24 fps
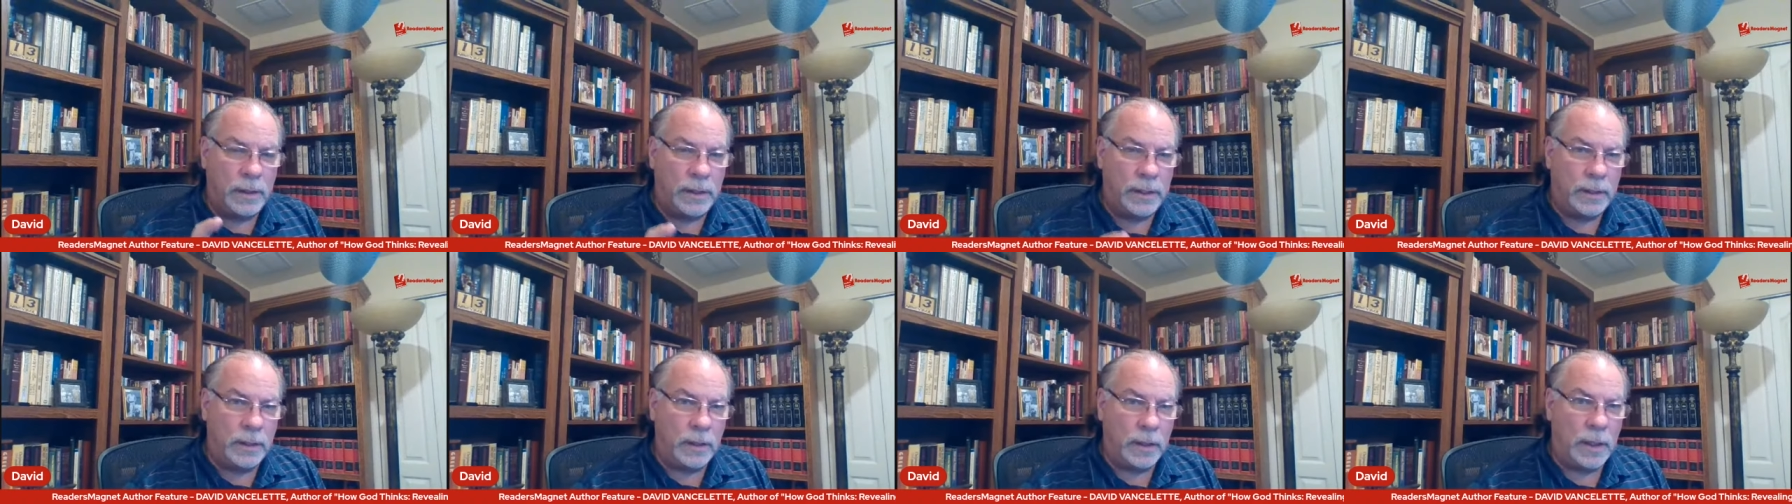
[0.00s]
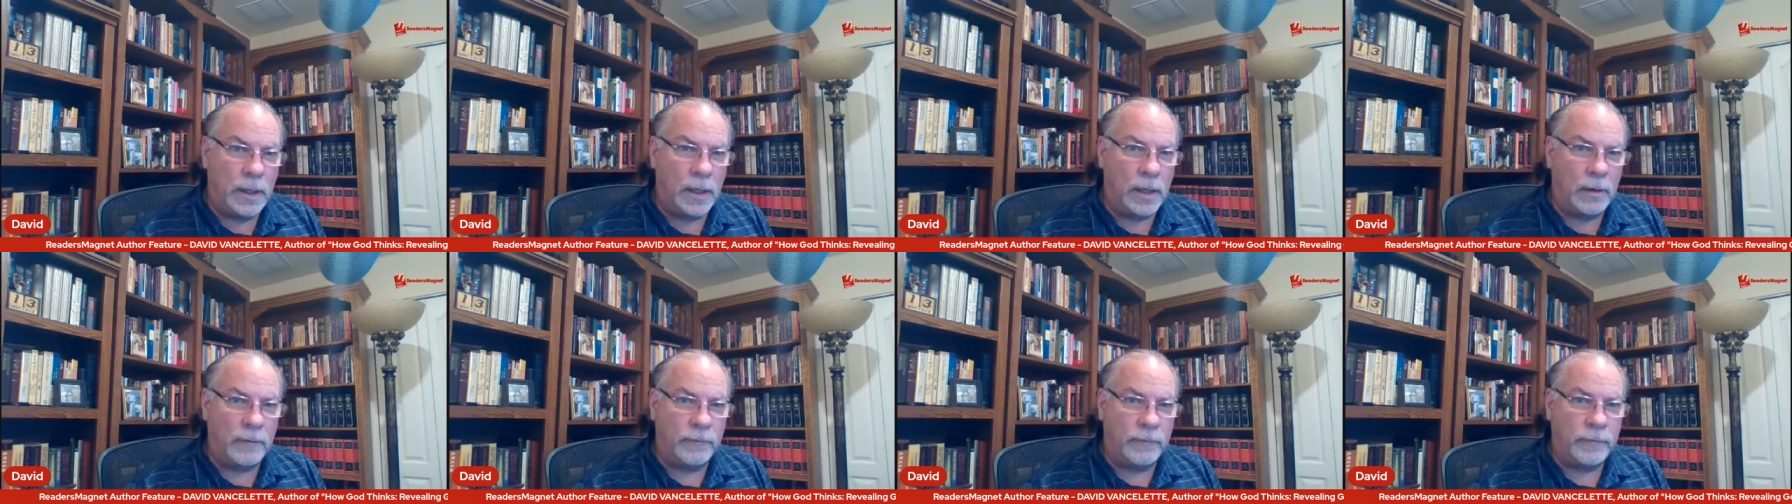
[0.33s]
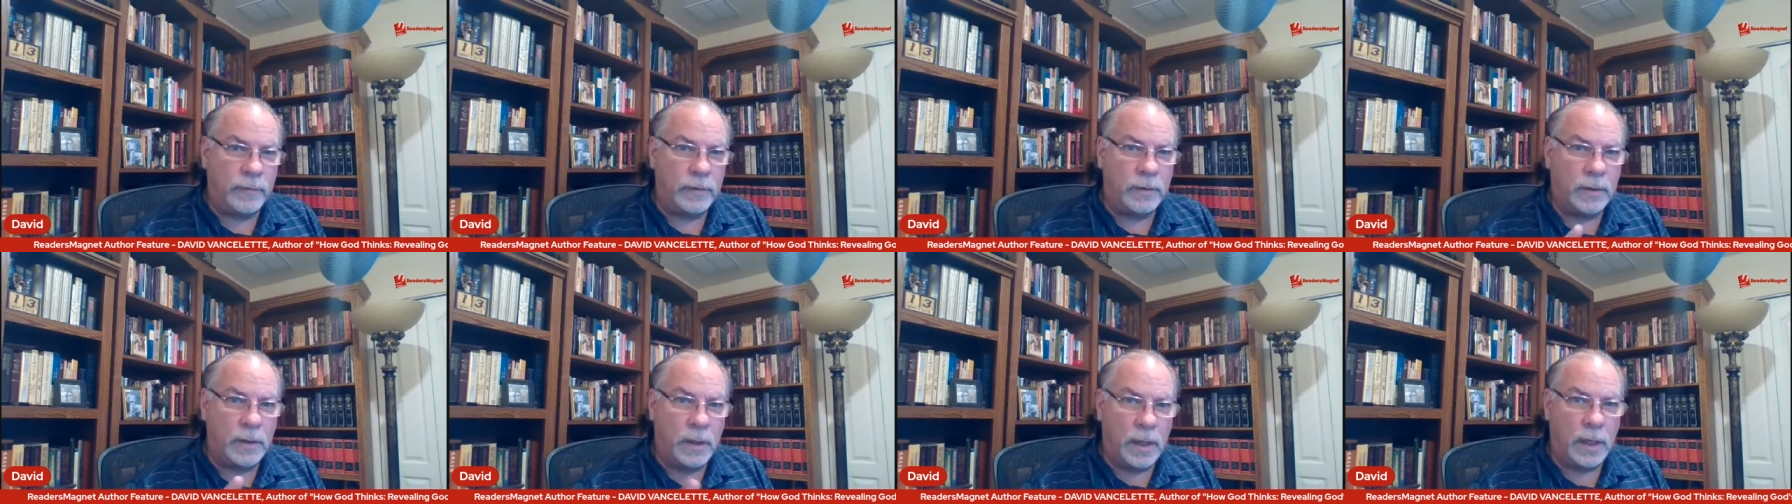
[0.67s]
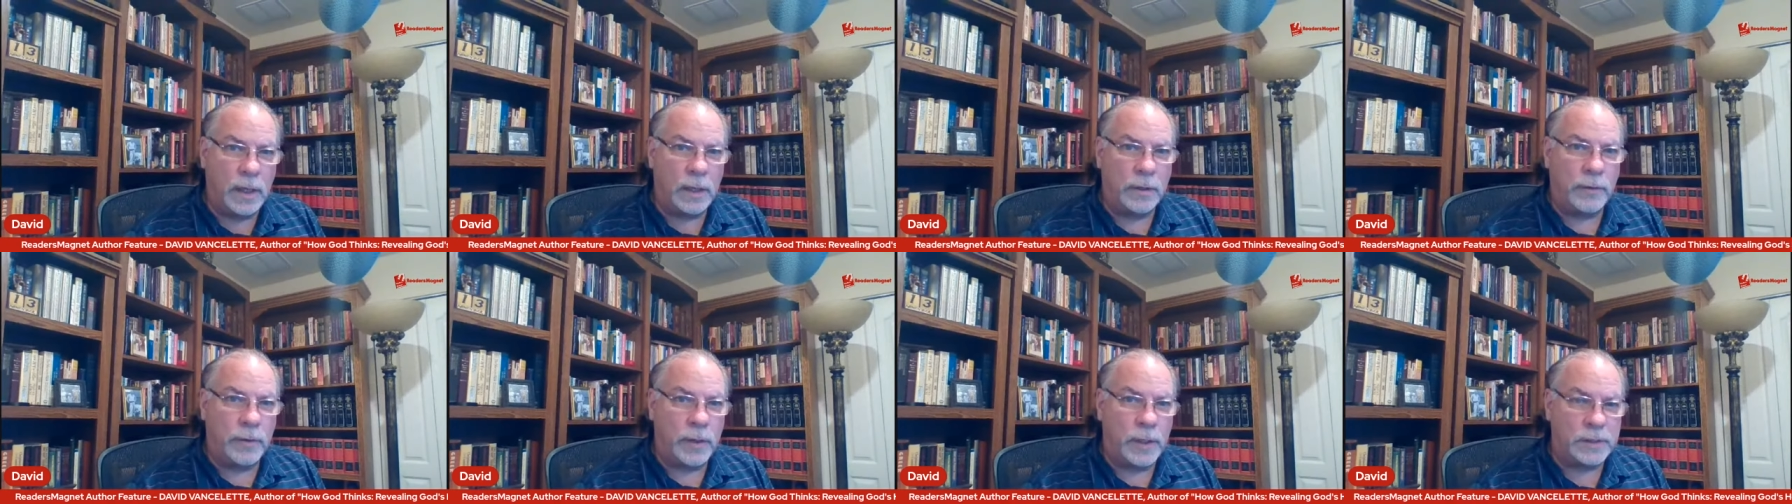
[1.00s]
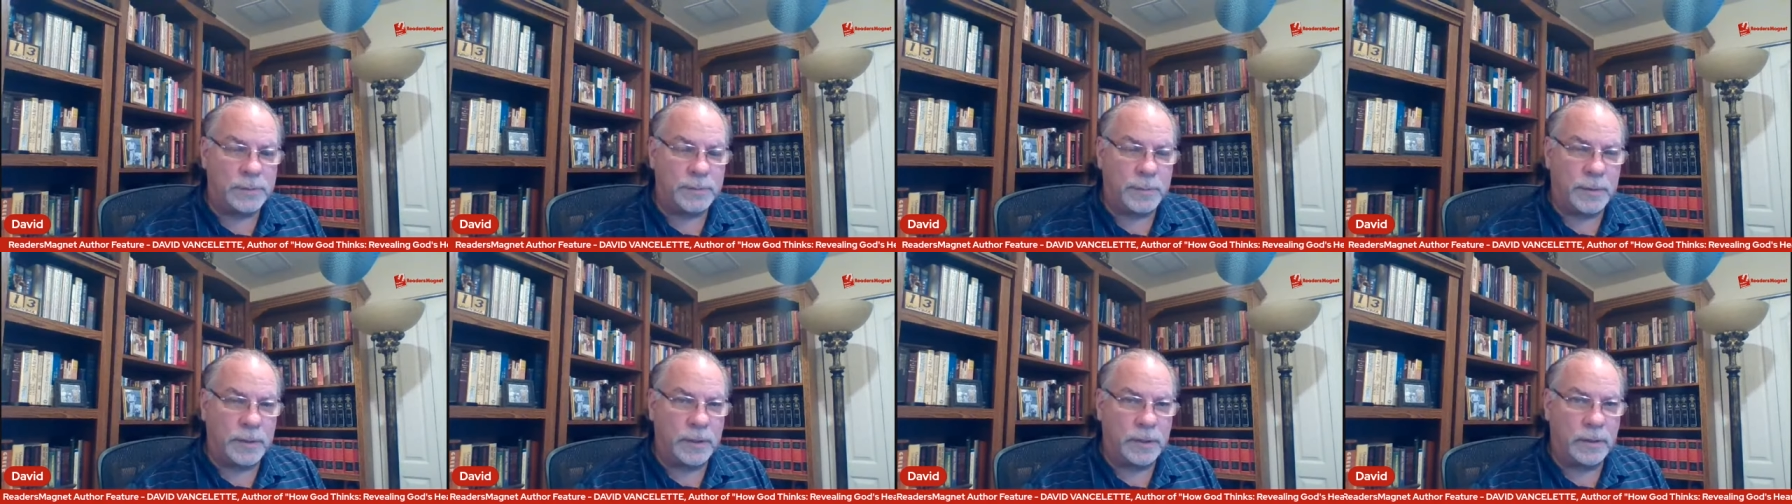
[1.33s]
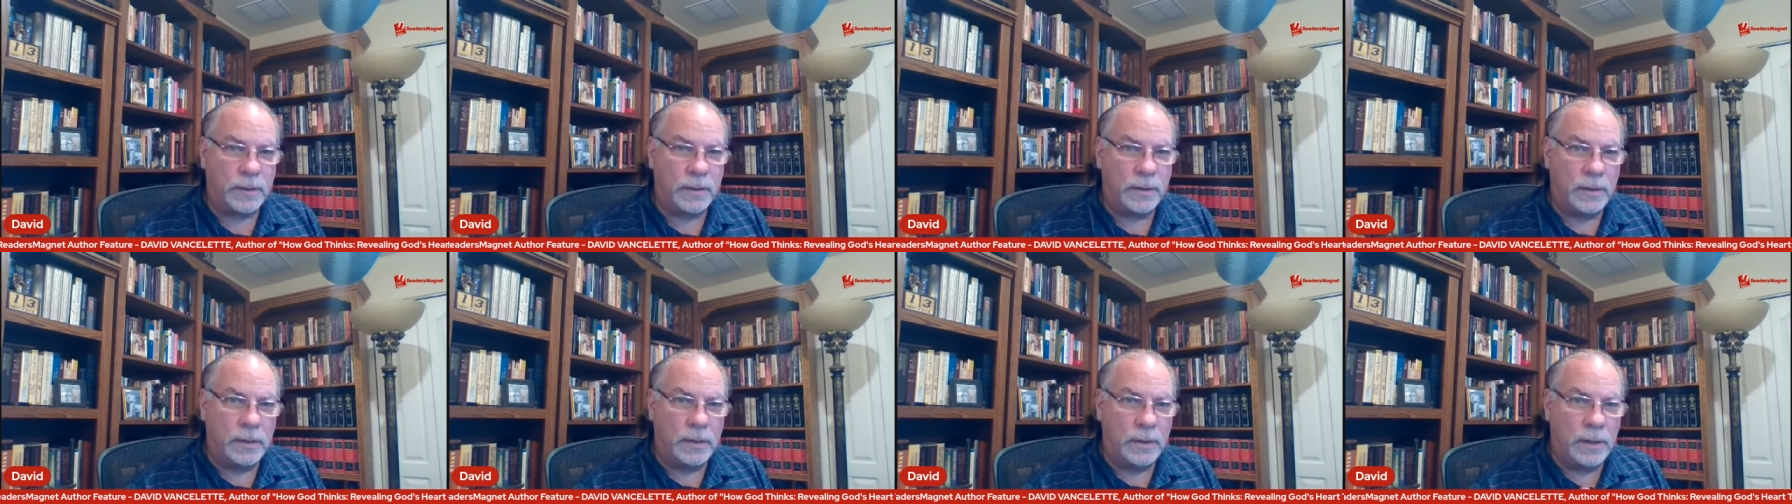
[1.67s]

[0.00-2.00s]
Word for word: in love on her husband.